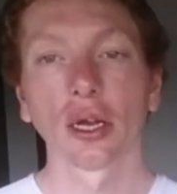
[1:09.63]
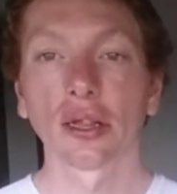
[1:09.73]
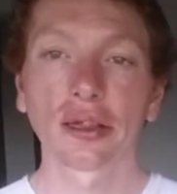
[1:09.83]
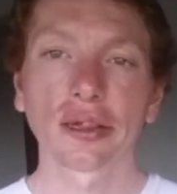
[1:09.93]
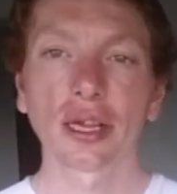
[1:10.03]

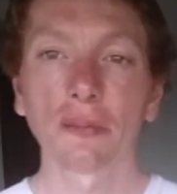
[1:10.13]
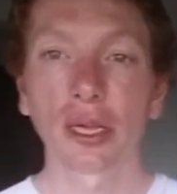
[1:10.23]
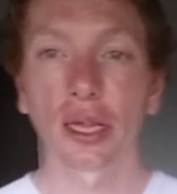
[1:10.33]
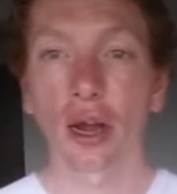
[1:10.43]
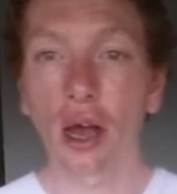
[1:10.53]
Now, this is
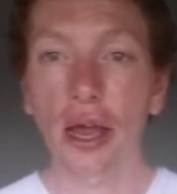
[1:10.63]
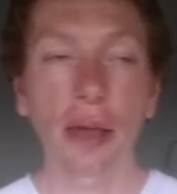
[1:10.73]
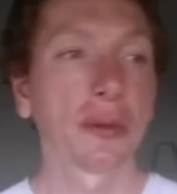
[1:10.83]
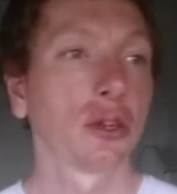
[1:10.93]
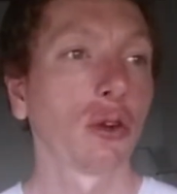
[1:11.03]
something that
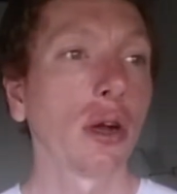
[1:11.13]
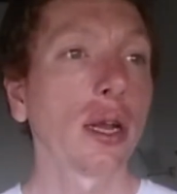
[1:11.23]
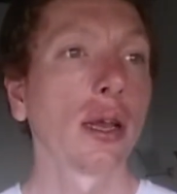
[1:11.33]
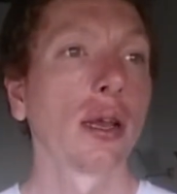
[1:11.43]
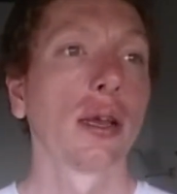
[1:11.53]
I haven't
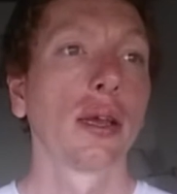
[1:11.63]
tried,